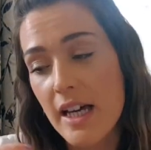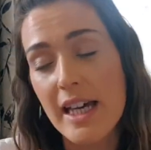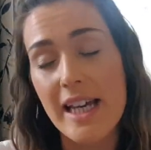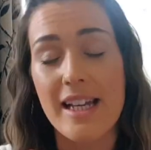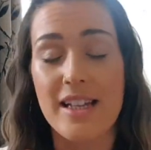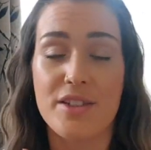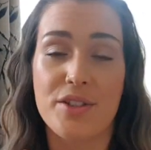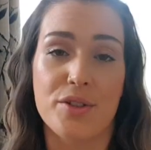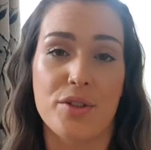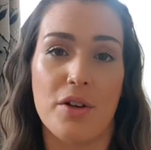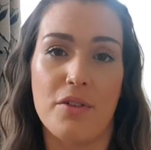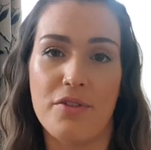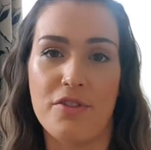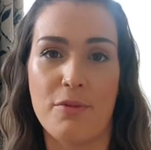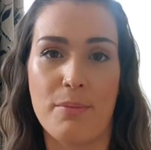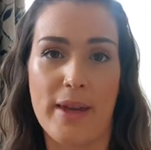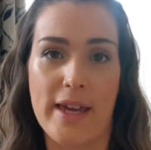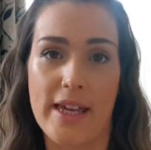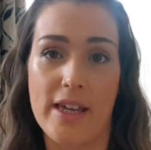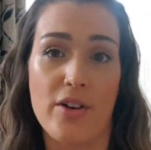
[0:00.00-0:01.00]
It's not for
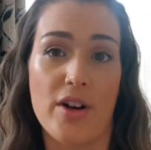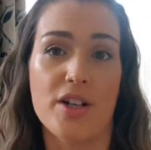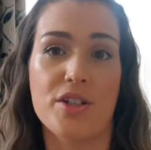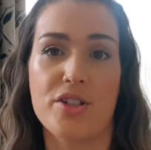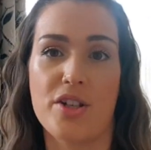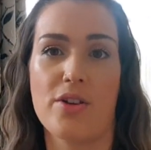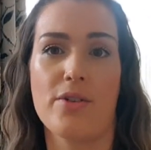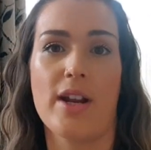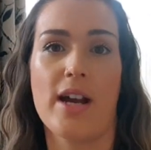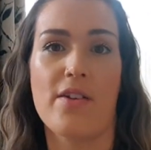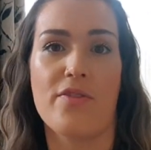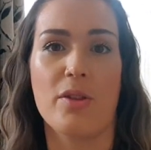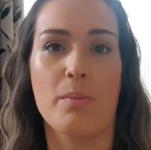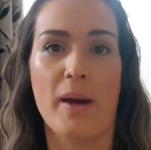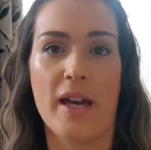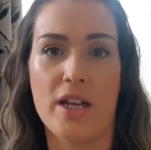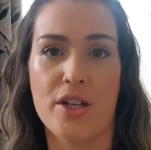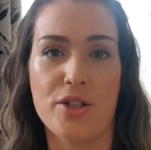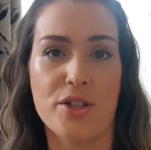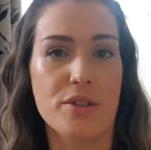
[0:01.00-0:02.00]
me, I don't have the
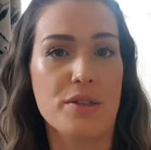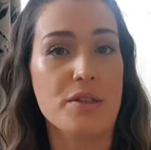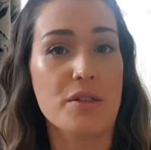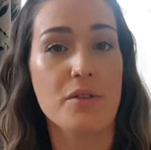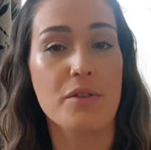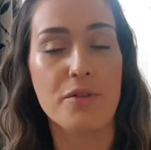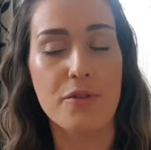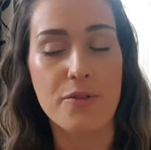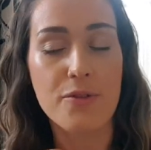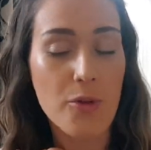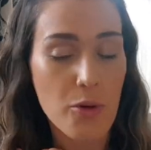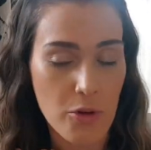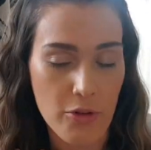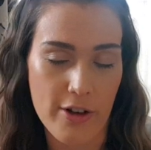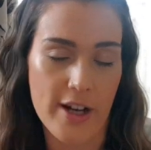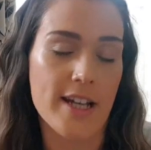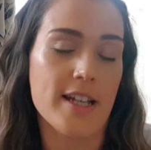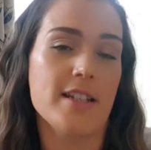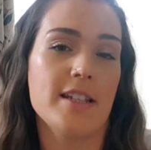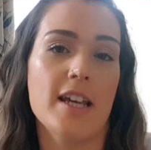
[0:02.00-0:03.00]
patience for
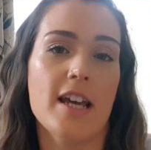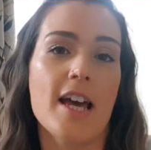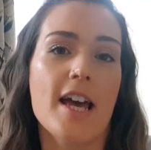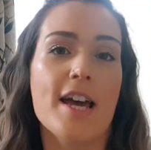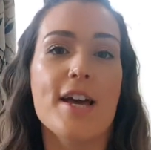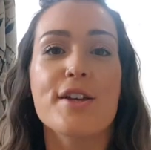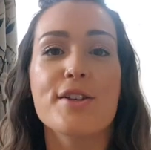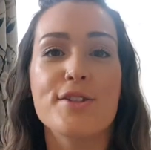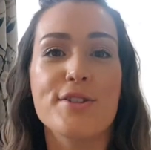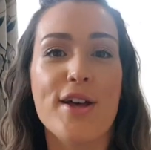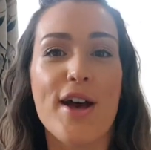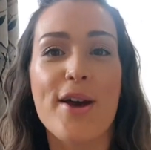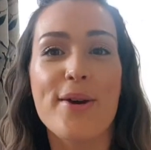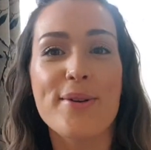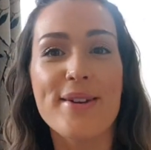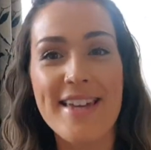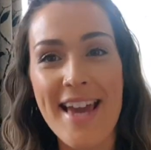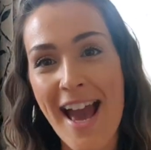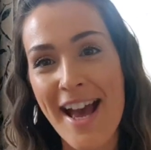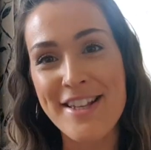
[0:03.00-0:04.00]
it. So
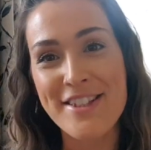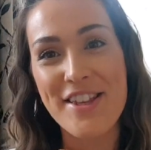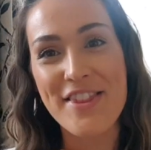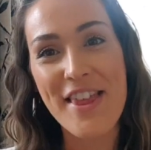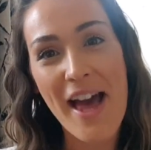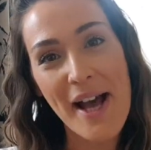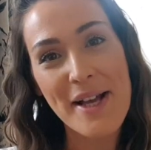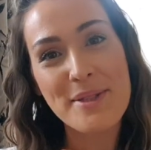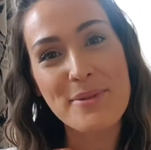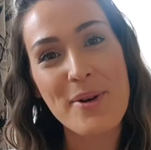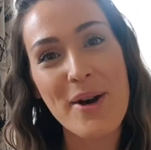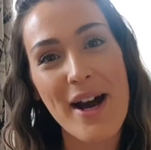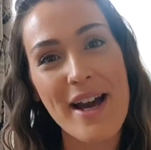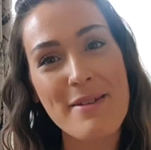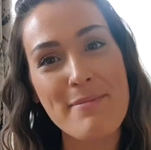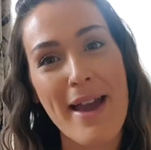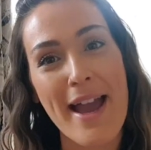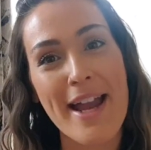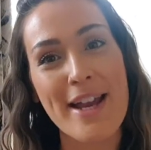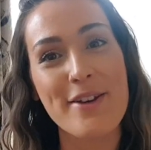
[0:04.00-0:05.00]
yeah, so that's what I
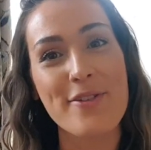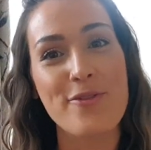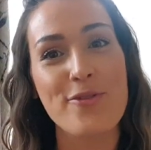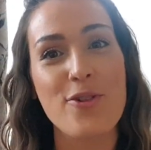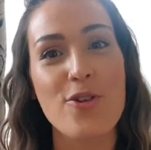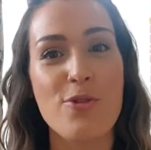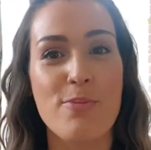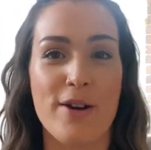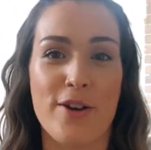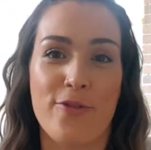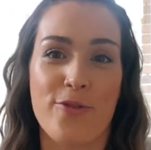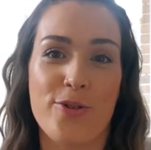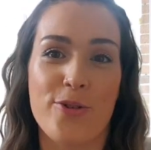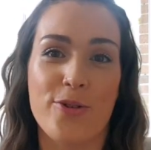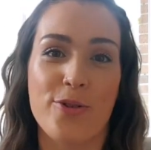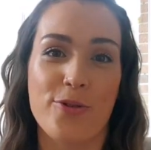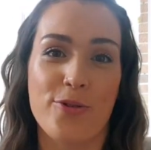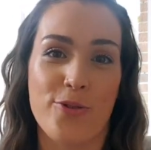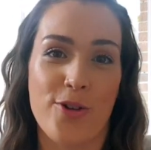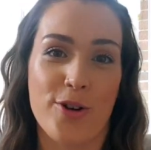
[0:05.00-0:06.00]
made for my
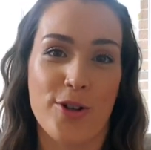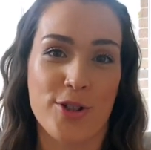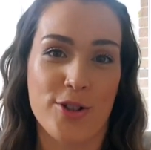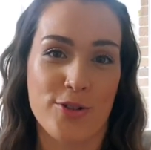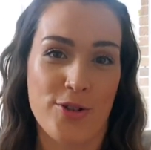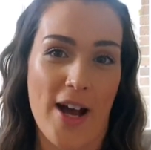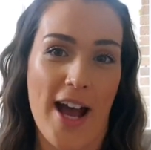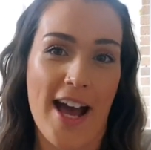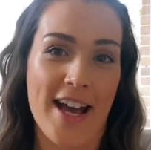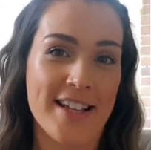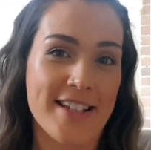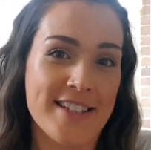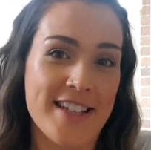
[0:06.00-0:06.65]
Frugal Frocks dress.